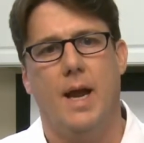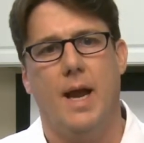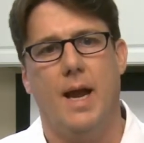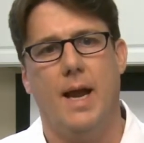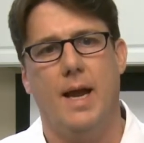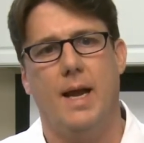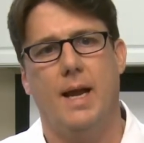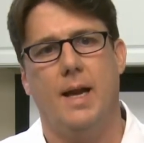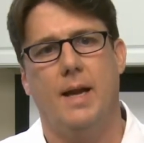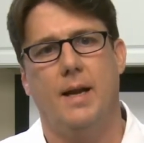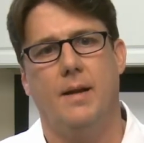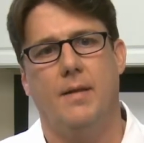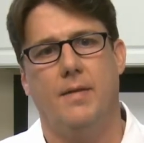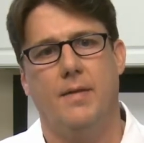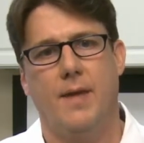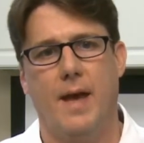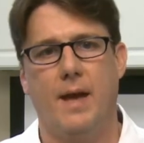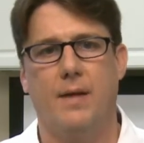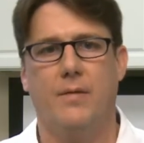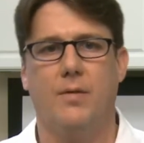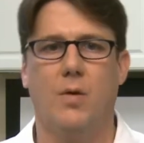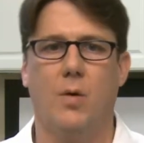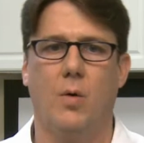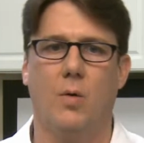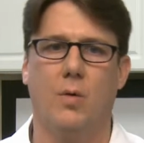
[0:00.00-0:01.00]
And
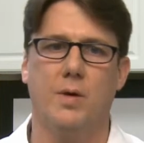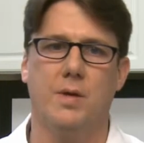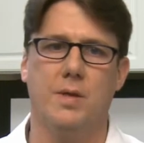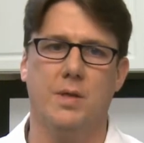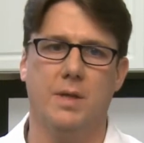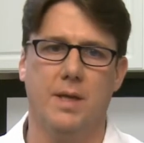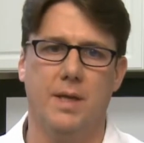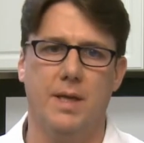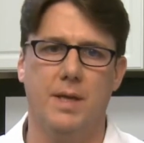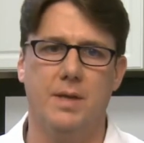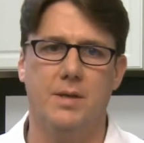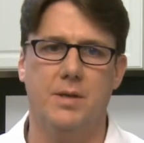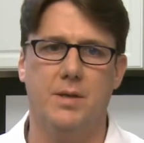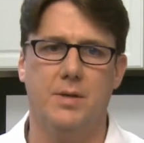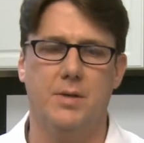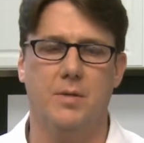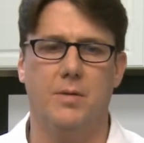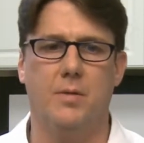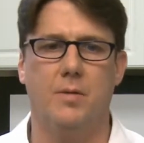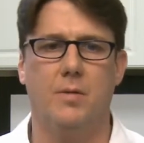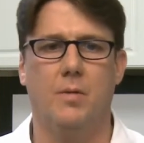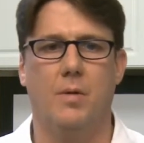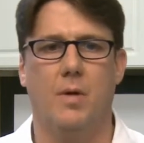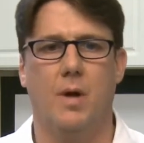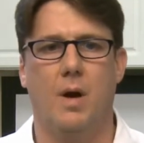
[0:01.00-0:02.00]
that, of course, leads
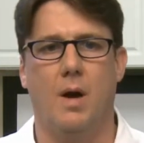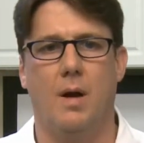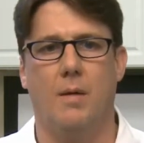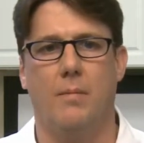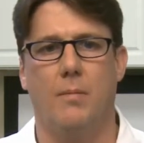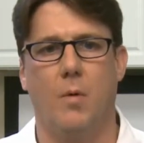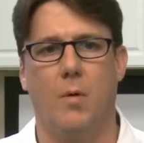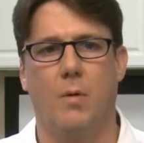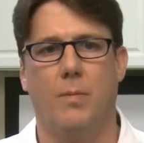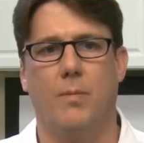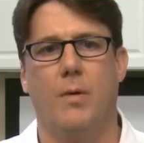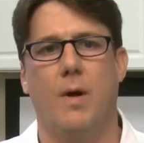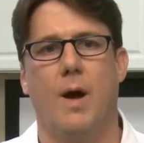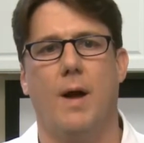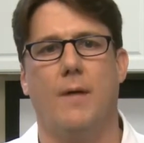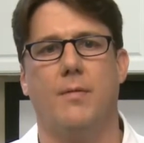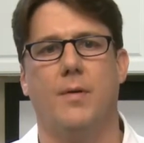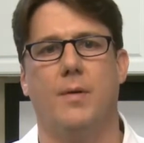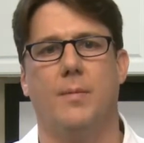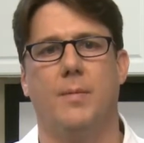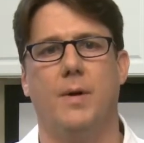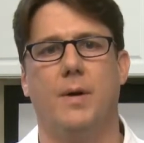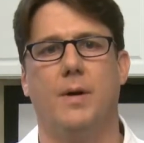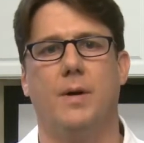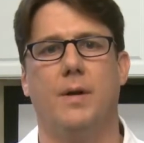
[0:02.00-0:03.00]
to more
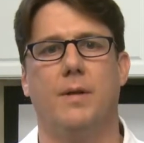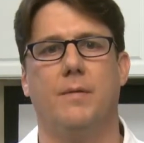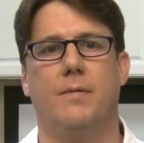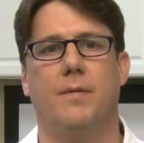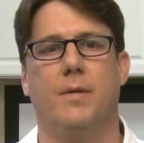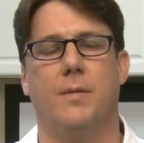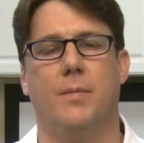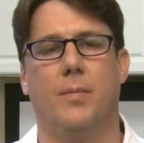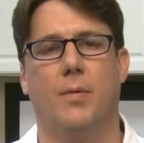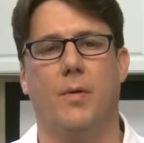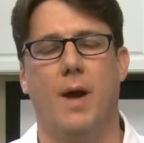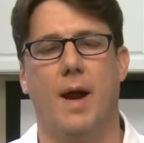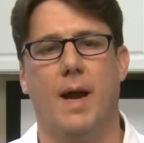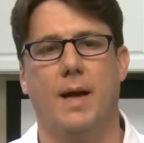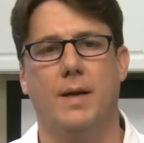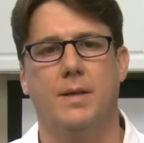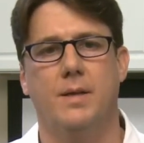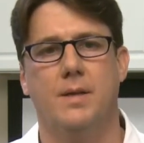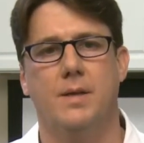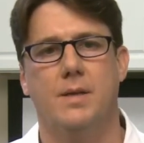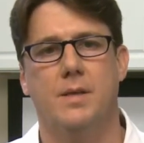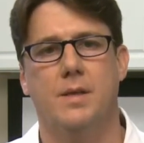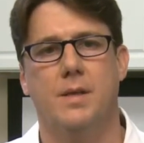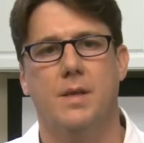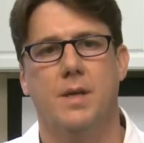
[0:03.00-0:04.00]
profitability for the
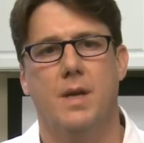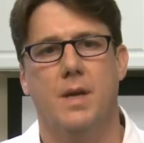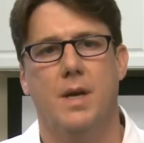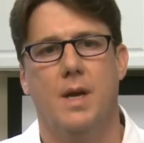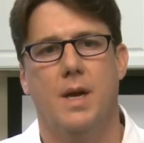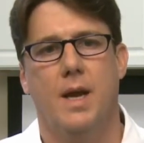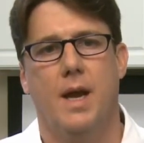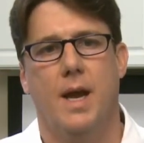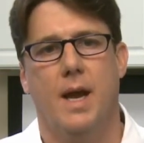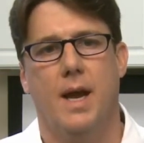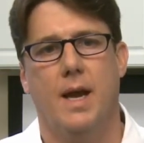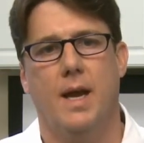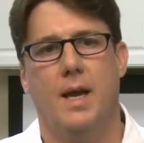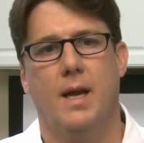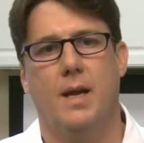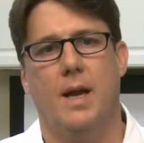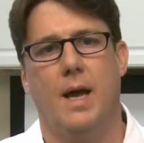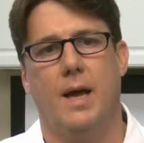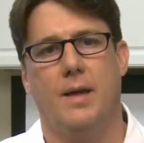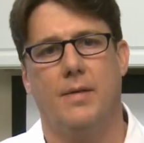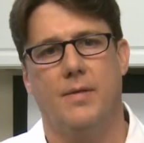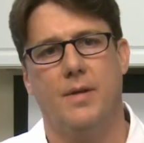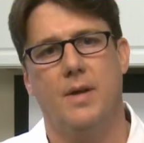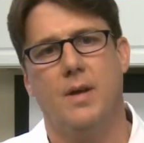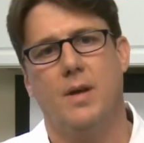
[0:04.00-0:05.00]
practice and
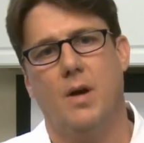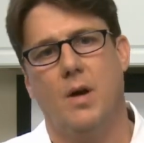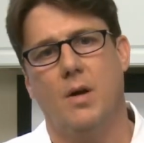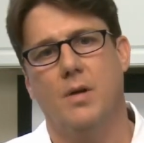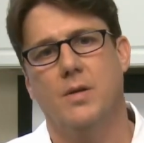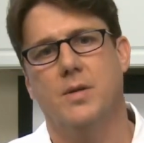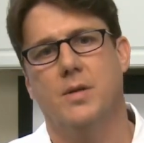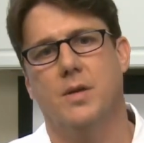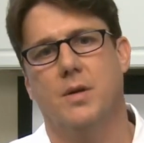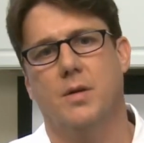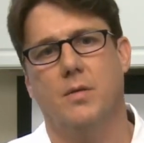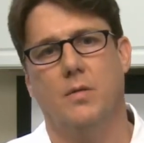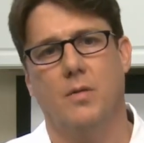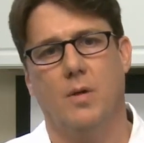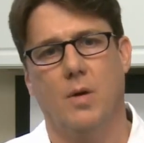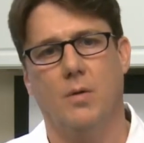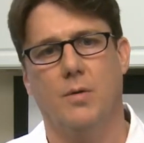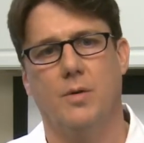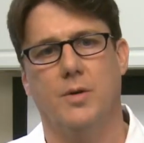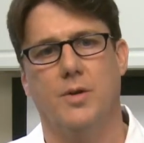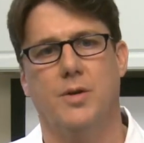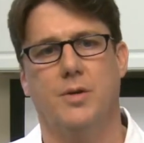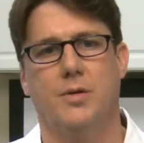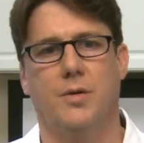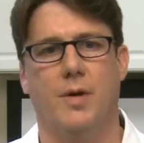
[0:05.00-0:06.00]
I think also
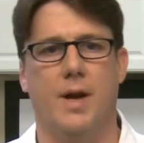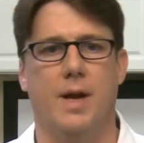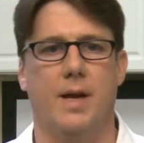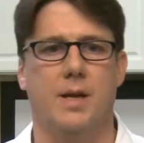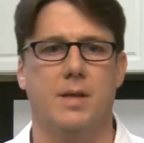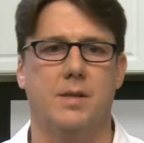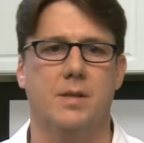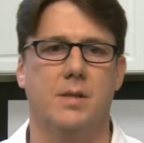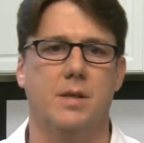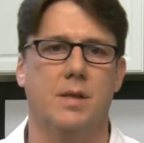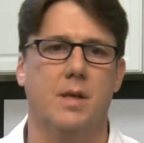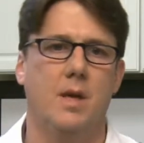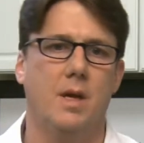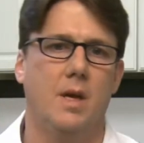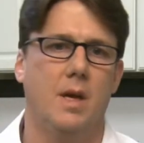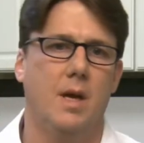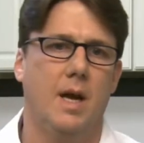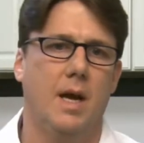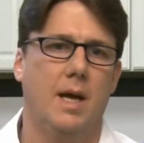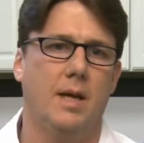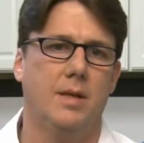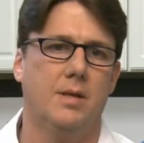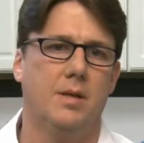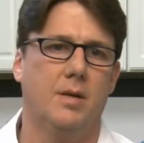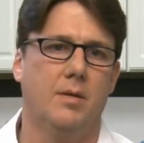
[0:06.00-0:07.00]
lower stress.
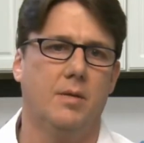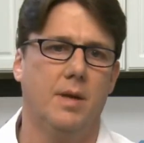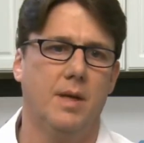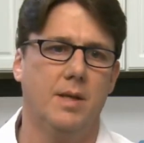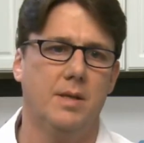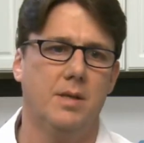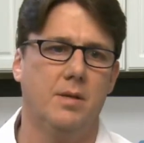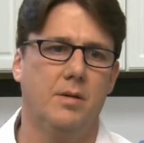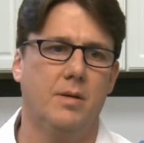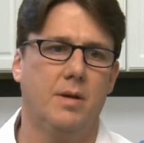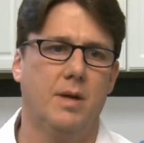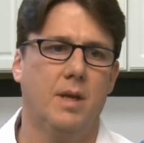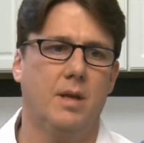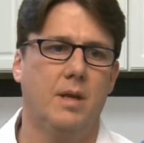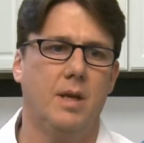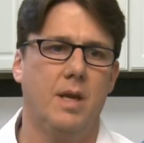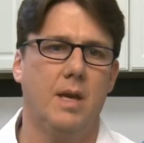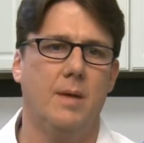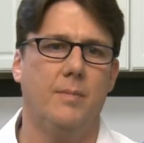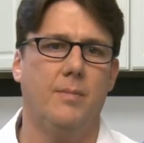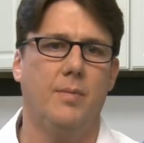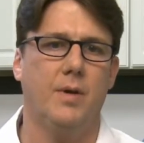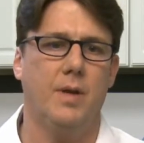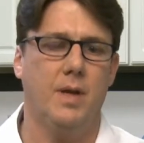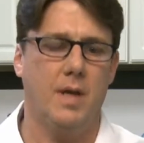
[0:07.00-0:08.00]
And so let's look at the
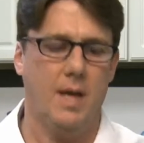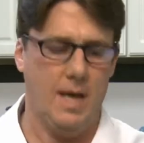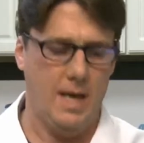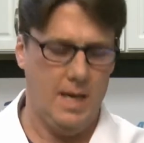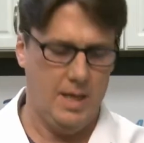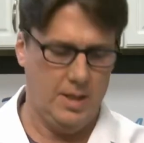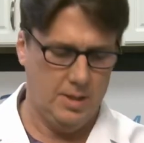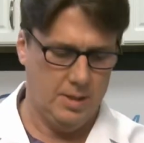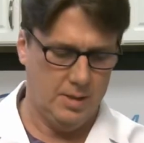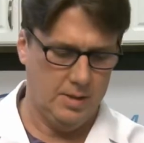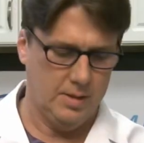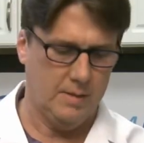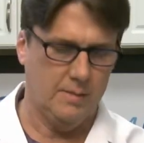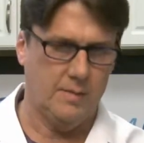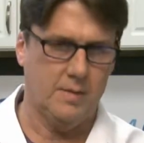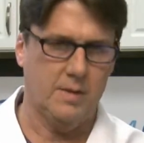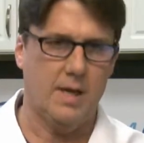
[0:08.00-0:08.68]
implications of